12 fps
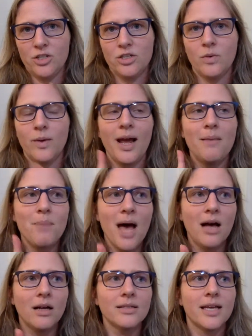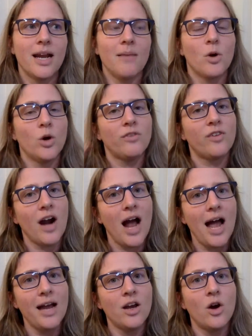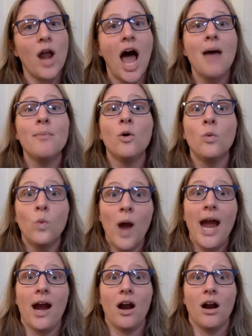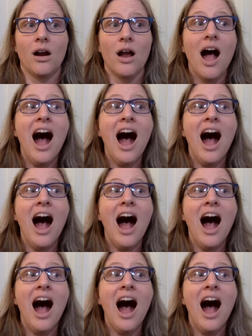So when I belt and I'm going for a high note, I'm aware